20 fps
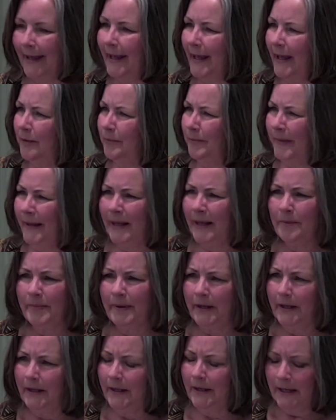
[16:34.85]
And
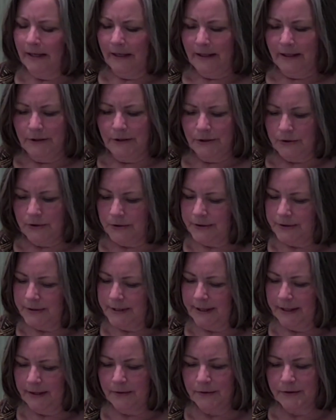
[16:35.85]
maybe it's her
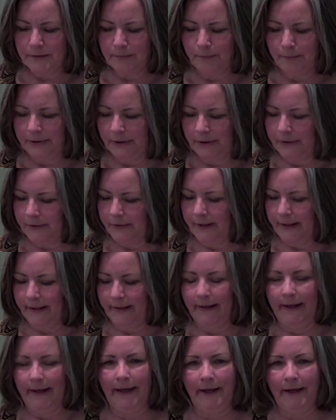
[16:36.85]
tears blurring